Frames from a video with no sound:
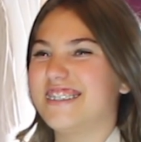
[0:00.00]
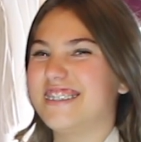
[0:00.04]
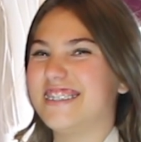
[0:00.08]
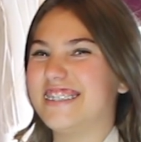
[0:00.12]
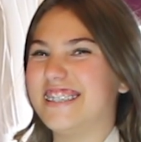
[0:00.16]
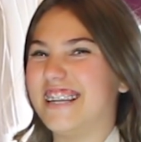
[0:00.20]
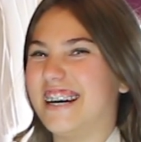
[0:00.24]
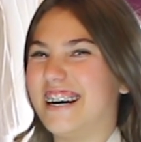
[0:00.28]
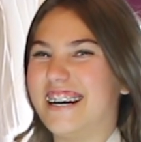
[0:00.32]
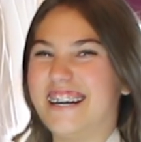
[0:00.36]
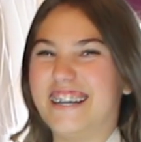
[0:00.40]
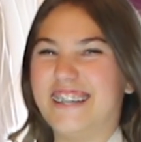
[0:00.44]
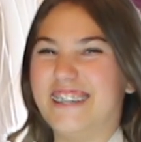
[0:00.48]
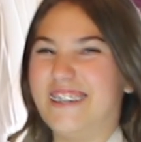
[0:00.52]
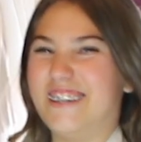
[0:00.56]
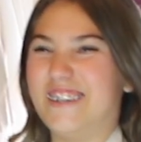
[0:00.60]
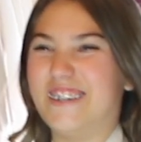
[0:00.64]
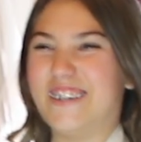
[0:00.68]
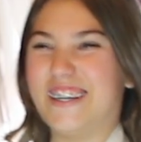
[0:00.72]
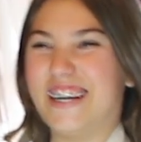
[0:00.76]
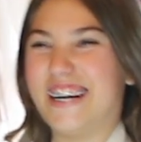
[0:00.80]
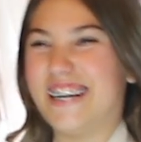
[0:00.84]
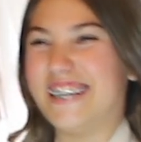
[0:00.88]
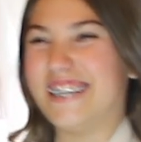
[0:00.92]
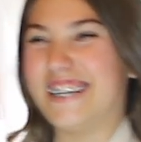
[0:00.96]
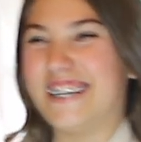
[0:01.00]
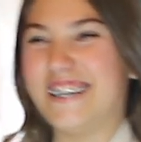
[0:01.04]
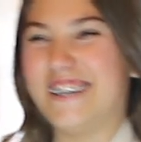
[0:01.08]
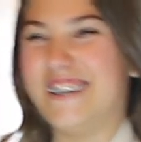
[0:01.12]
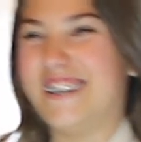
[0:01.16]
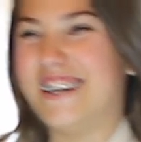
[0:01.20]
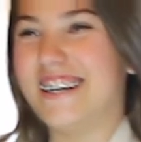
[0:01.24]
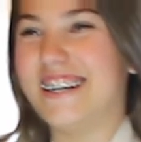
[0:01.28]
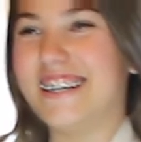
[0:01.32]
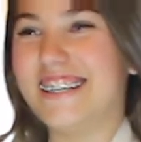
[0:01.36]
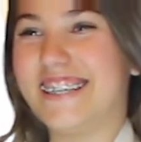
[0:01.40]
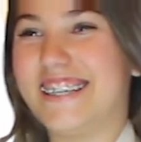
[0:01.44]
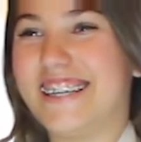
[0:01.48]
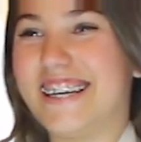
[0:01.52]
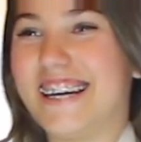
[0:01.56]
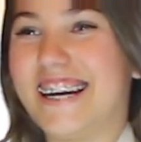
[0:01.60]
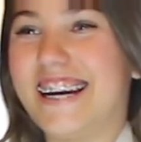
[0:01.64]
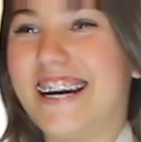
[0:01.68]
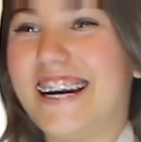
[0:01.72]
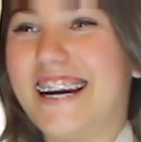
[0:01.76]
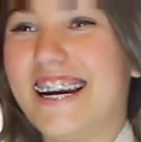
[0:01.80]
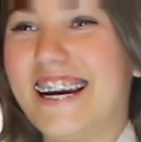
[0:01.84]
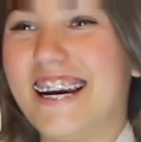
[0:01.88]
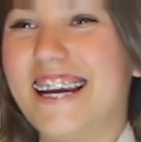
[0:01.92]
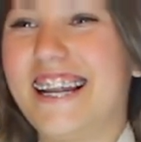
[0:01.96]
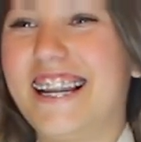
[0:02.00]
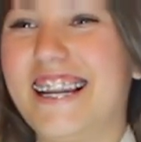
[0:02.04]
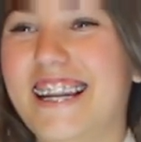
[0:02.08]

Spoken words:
No, I don't like it.